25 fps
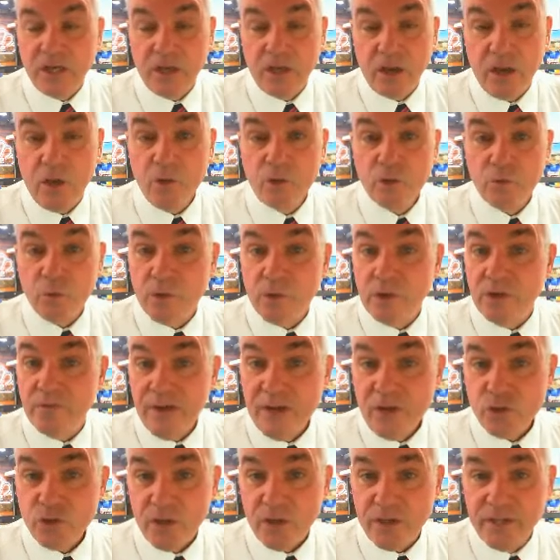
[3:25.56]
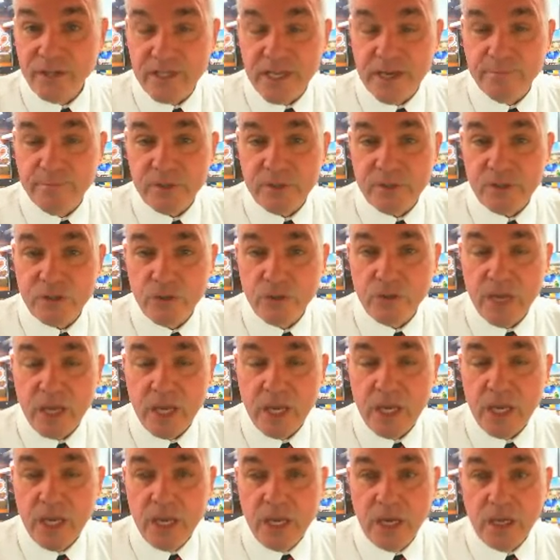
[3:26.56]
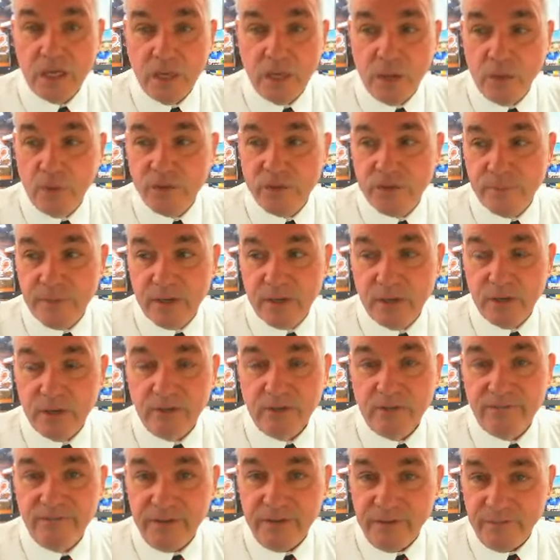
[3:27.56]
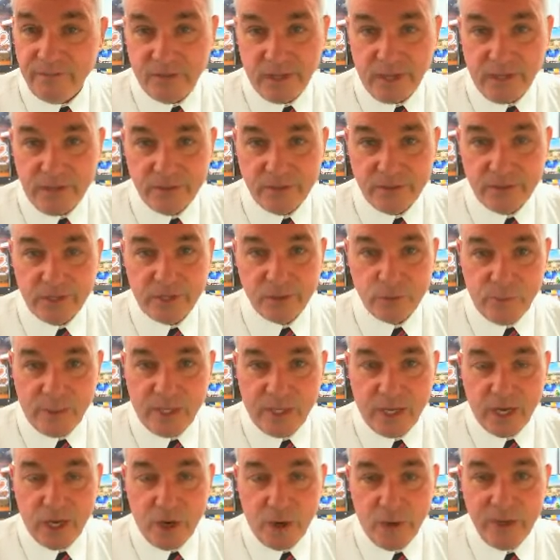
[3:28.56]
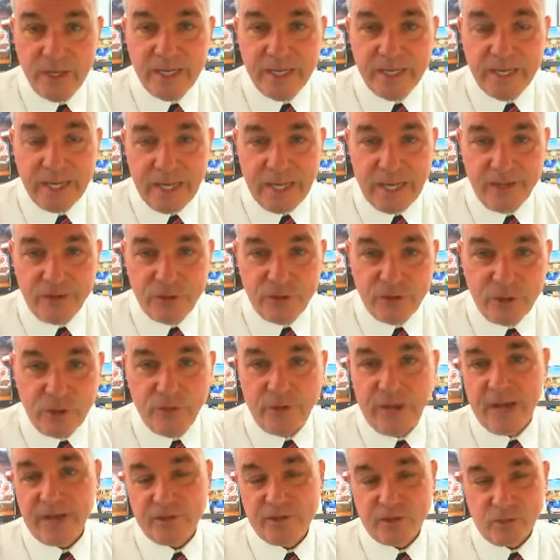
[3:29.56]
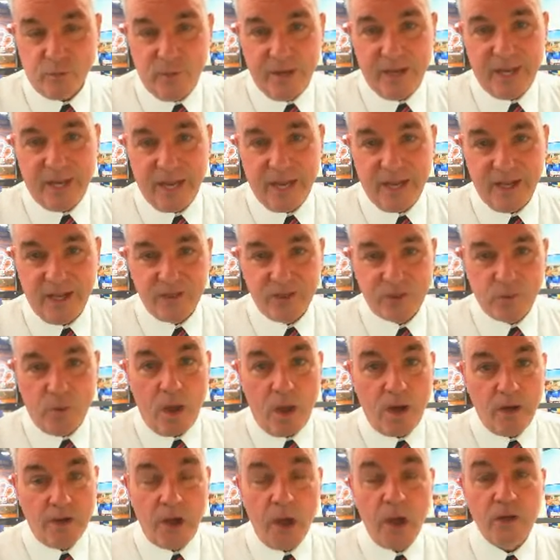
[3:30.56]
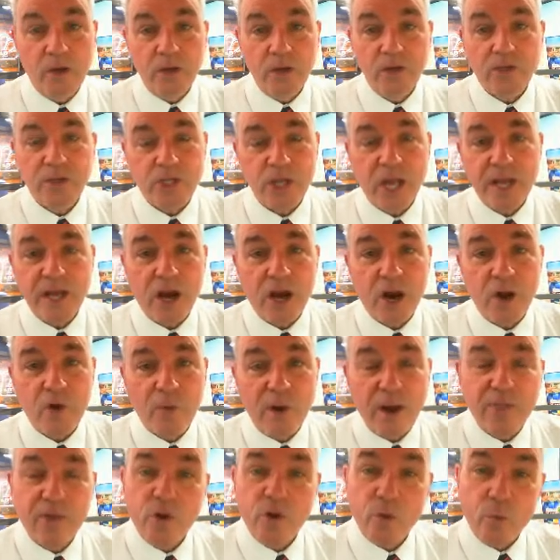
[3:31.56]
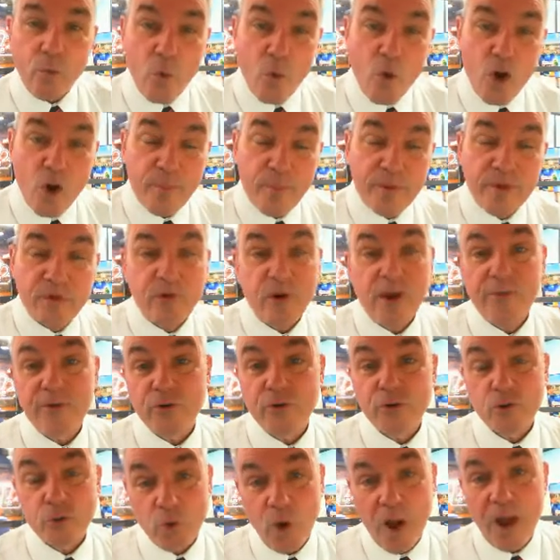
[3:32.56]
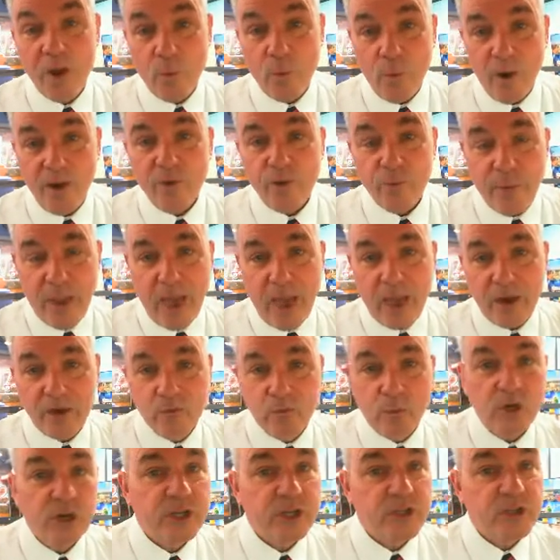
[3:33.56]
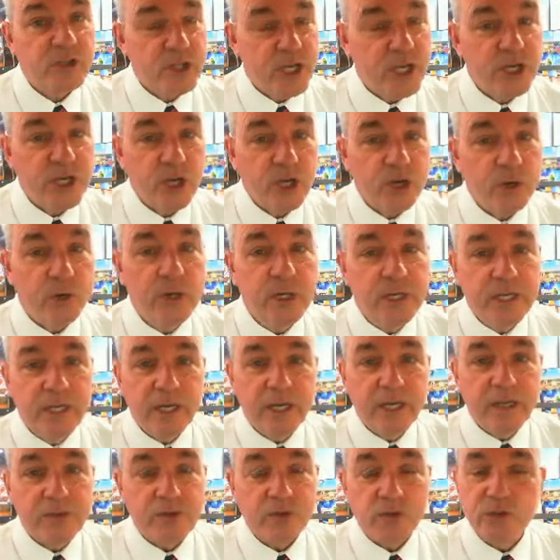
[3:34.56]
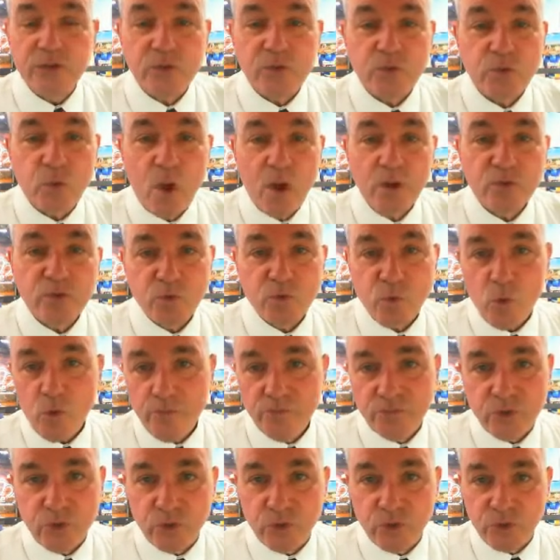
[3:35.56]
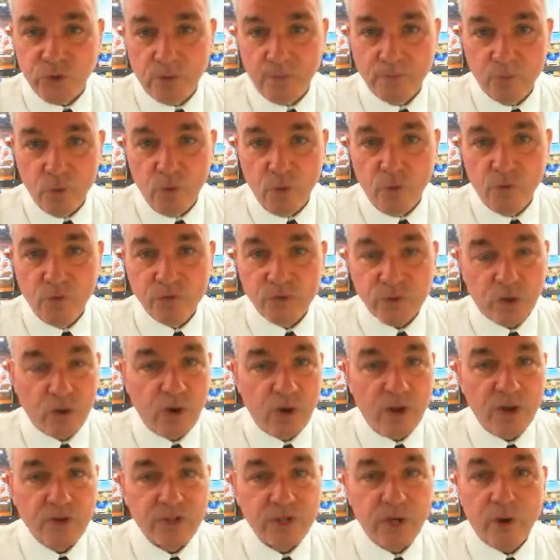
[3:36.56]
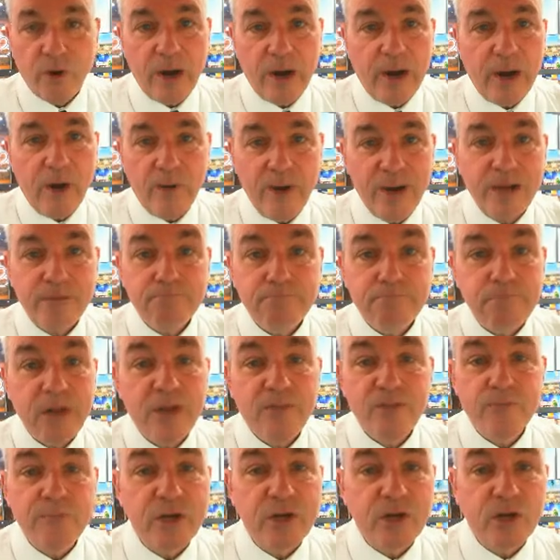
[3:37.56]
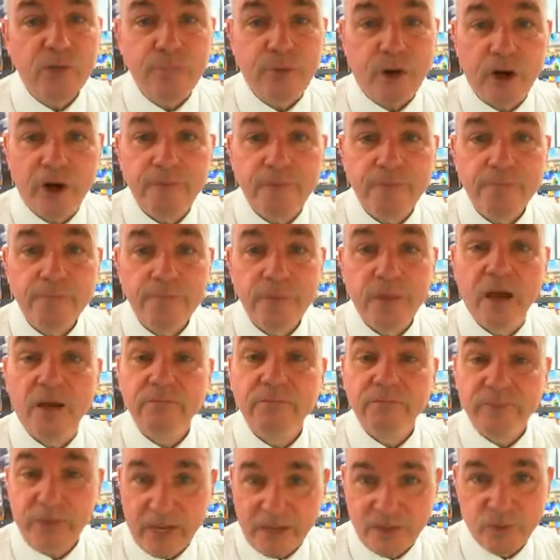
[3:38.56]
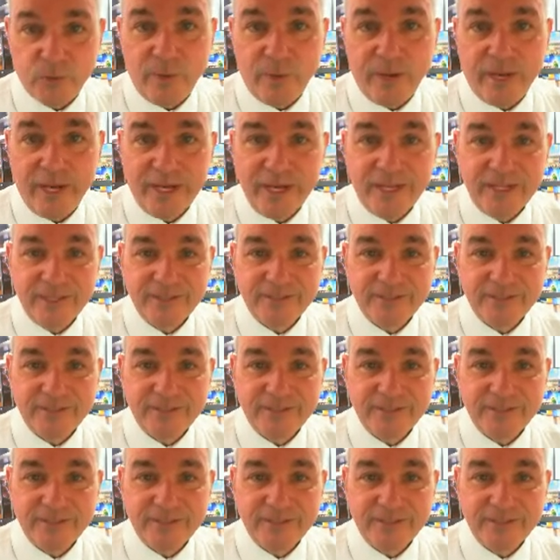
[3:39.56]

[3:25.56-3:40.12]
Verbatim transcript: Lows will eventually dip into the low to middle 50s as we go into next weekend. So all in all, looks like our rather warm and rather dry weather pattern will continue until a strong storm system moves across our area by the middle part of next week.